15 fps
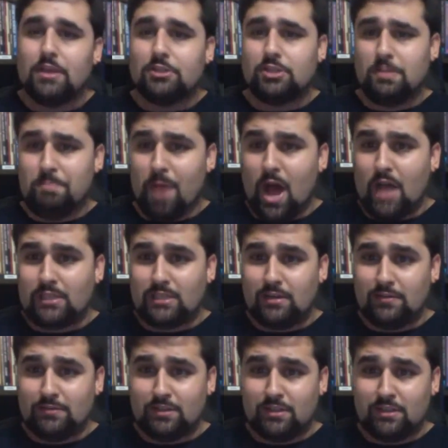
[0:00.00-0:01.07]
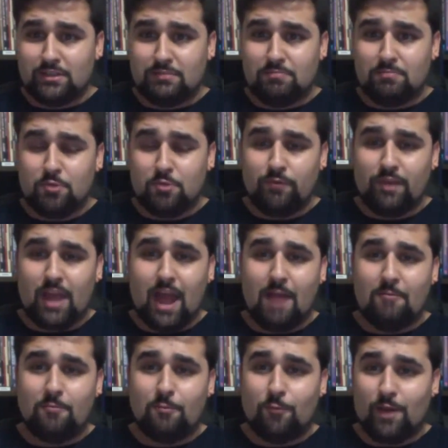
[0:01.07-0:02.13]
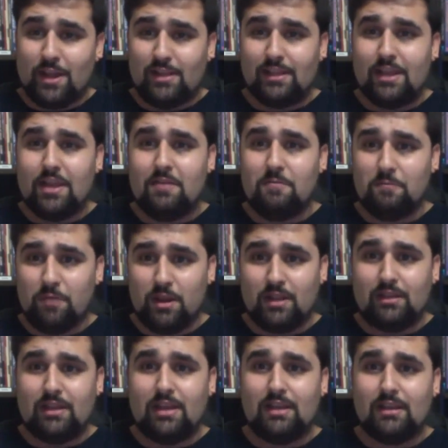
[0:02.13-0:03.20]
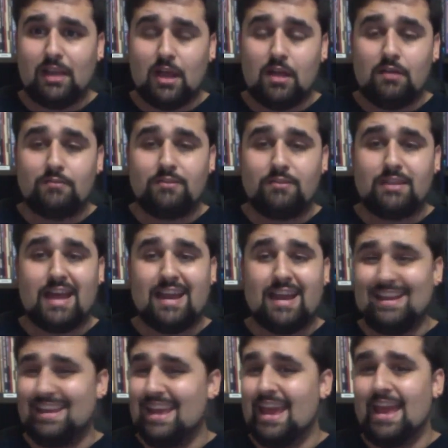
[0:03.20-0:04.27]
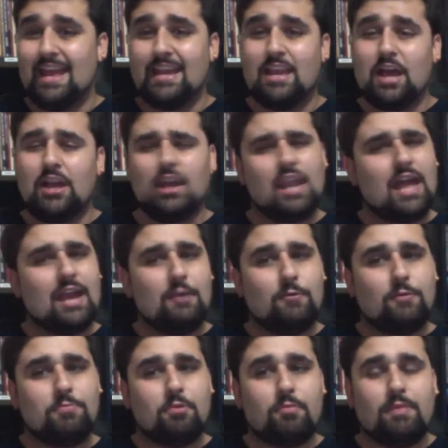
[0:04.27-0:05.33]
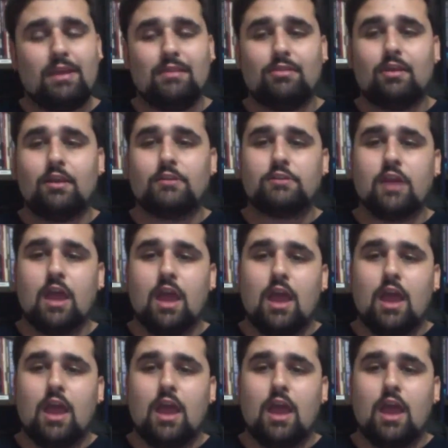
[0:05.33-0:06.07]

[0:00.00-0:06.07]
So the positives of this movie, I really, really love that, again, unlike with Prometheus,